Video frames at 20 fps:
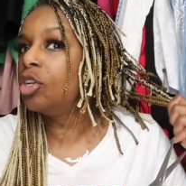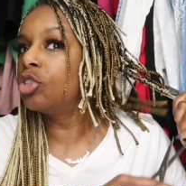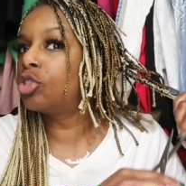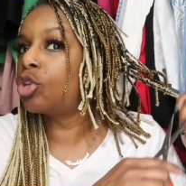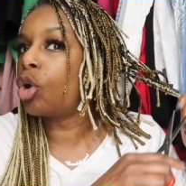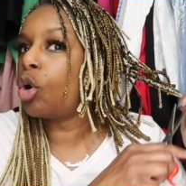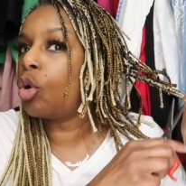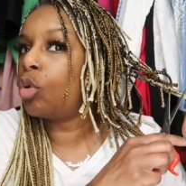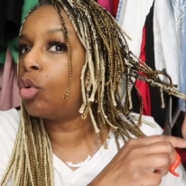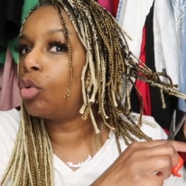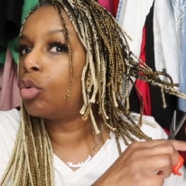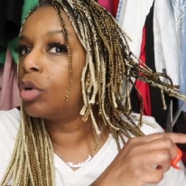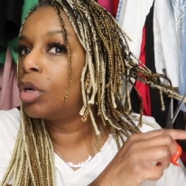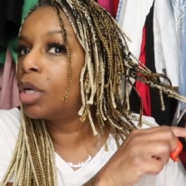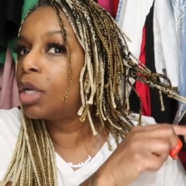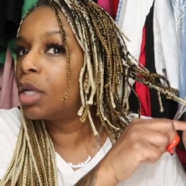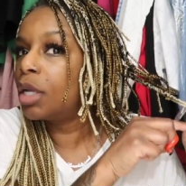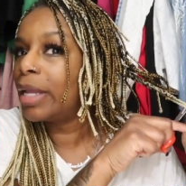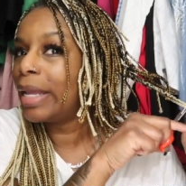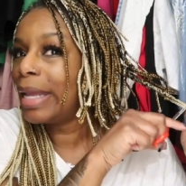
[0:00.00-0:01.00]
so,
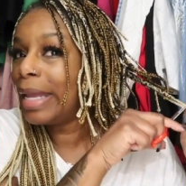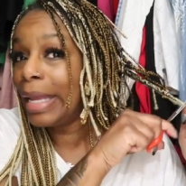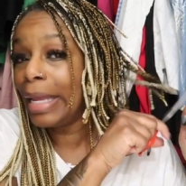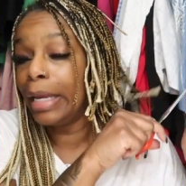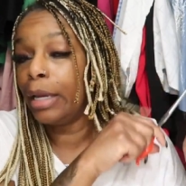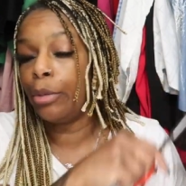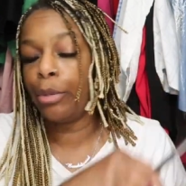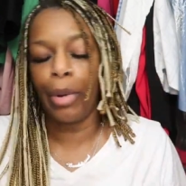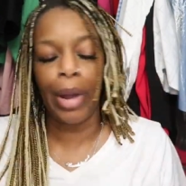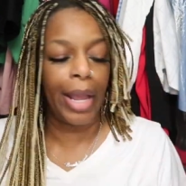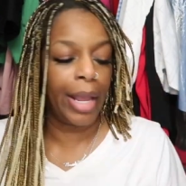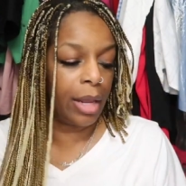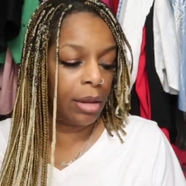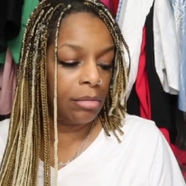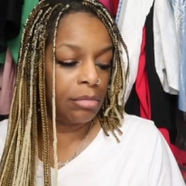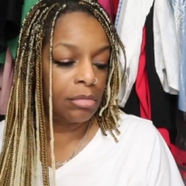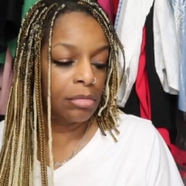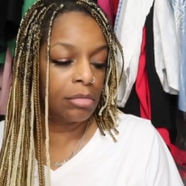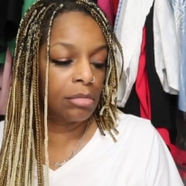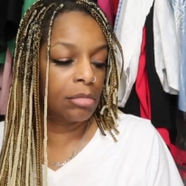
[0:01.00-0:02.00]
anyway,
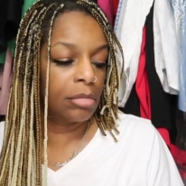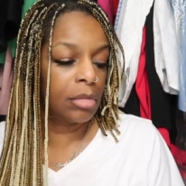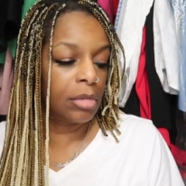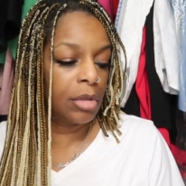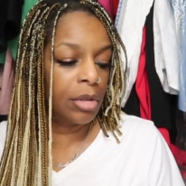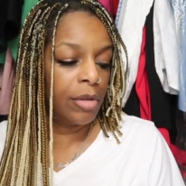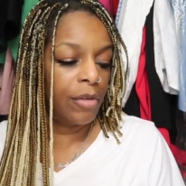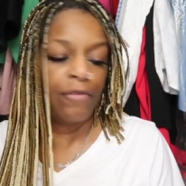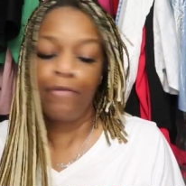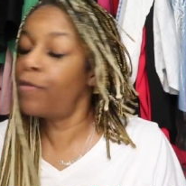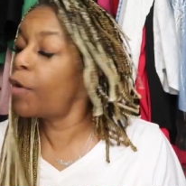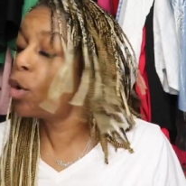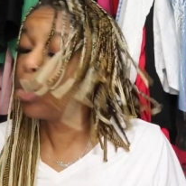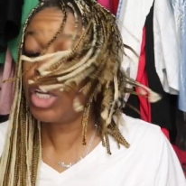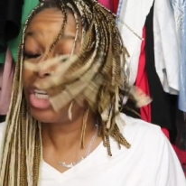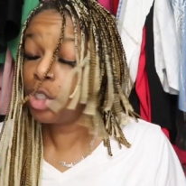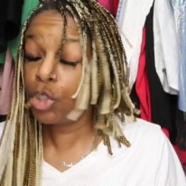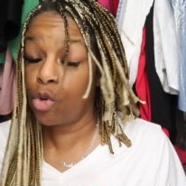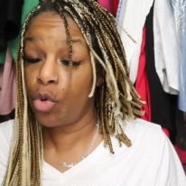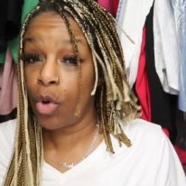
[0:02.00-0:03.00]

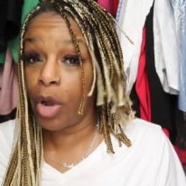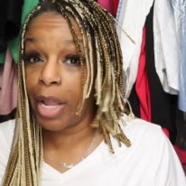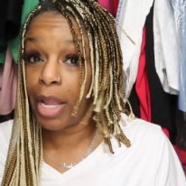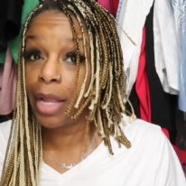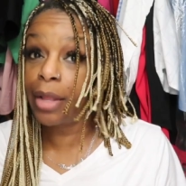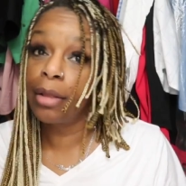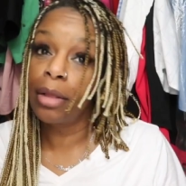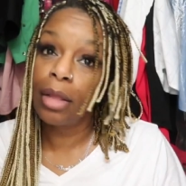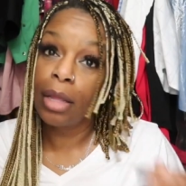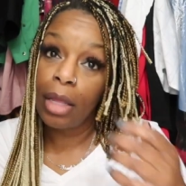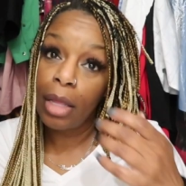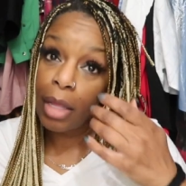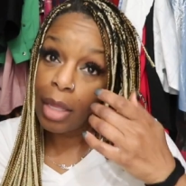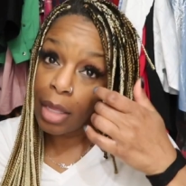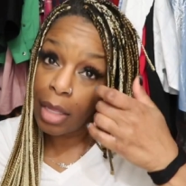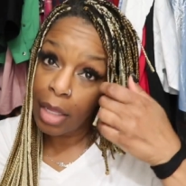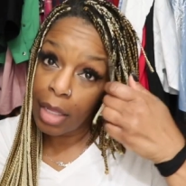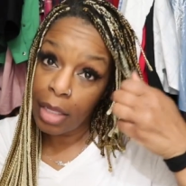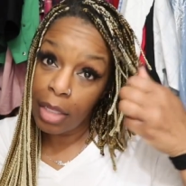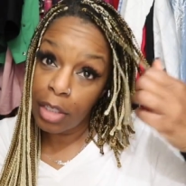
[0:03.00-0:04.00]
focus, Joy.
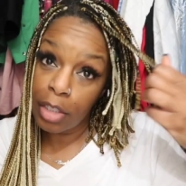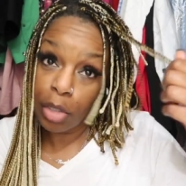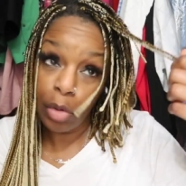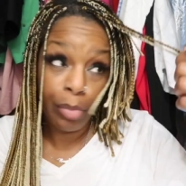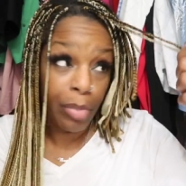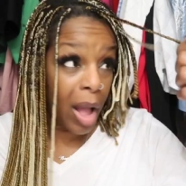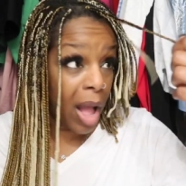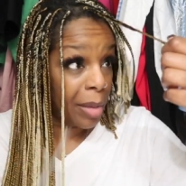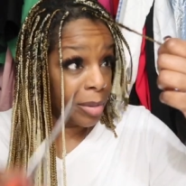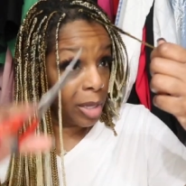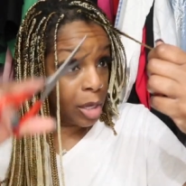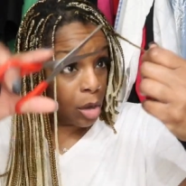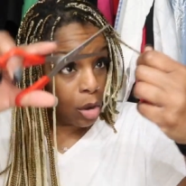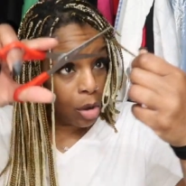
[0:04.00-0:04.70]
So Bobby